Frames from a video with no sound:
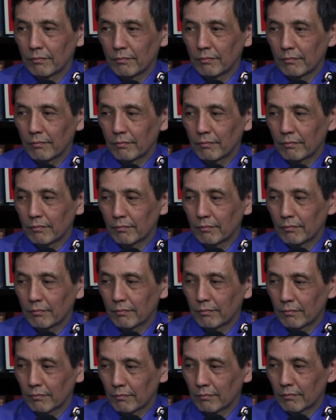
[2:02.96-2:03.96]

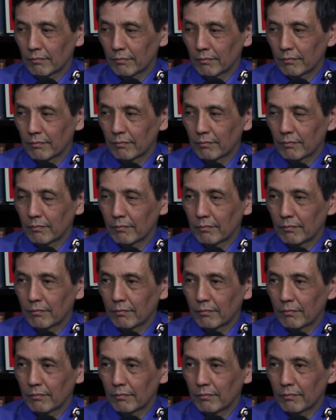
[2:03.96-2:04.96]

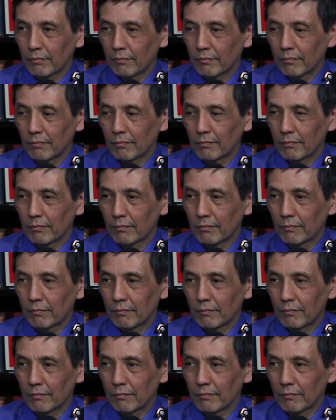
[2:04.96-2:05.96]

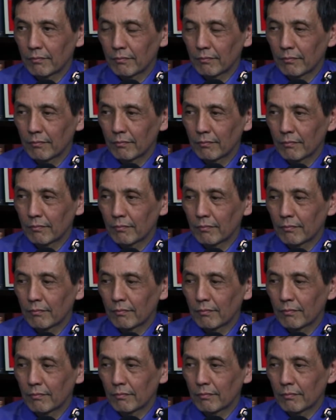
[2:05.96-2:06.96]

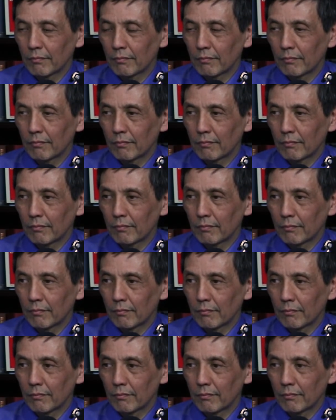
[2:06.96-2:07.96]

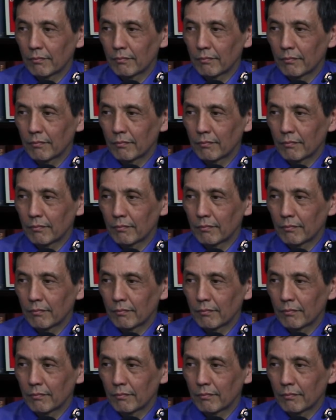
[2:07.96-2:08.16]
(not speaking)